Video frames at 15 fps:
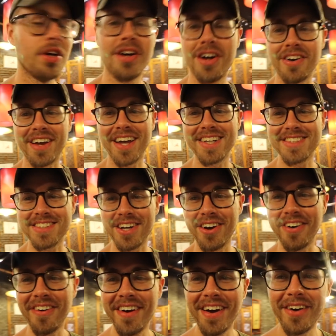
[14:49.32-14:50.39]
Okay,
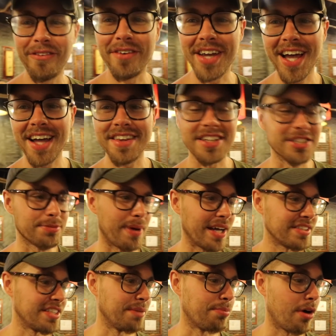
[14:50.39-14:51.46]
so we got the
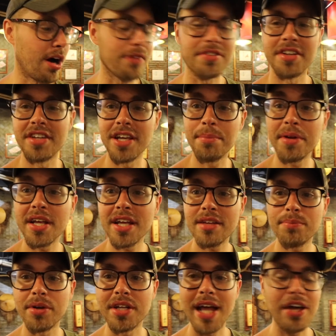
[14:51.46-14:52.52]
spicy broth to dip it in,
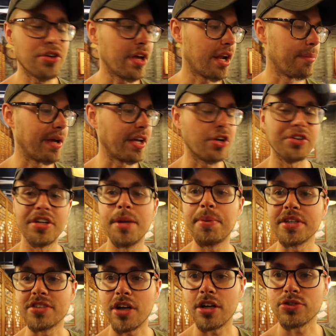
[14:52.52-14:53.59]
but now you got to make the
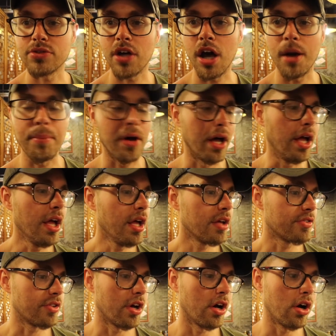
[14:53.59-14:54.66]
dipping sauce with hot pot.
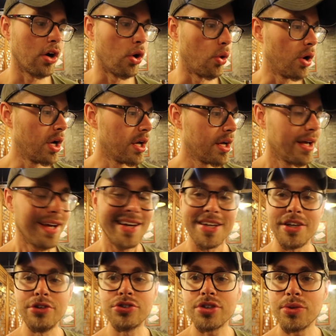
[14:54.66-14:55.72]
So
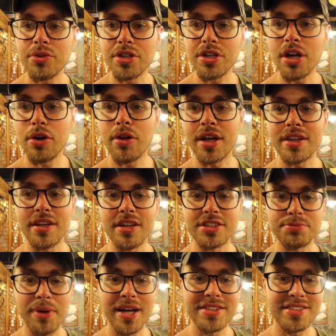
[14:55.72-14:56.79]
usually when you go like the
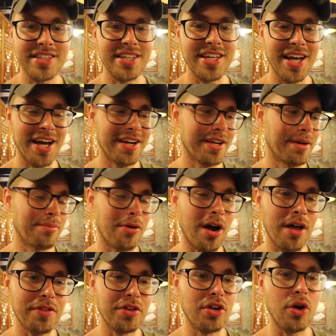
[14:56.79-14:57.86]
spicy kind of
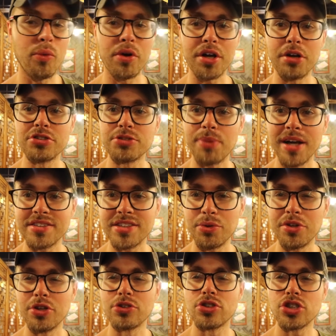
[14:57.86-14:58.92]
broth, you don't want to go spicy
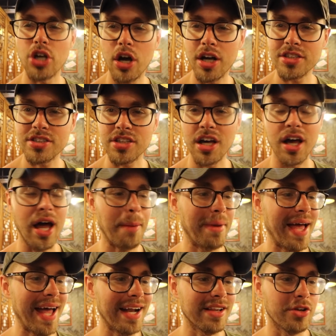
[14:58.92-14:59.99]
with your sauce. I may
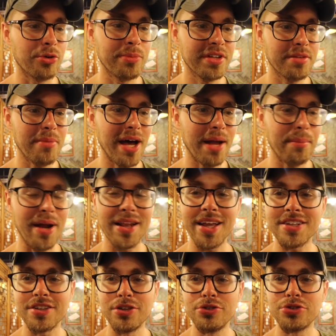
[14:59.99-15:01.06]
add a little bit to mine, but I
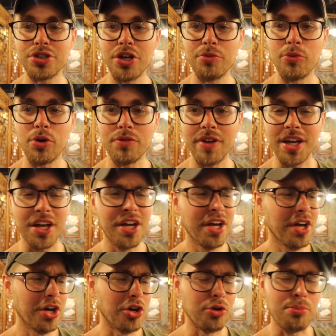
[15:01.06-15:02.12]
like to usually go more of like a
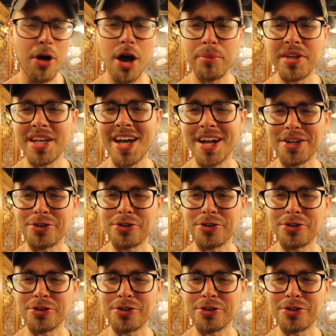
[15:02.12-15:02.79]
umami kind of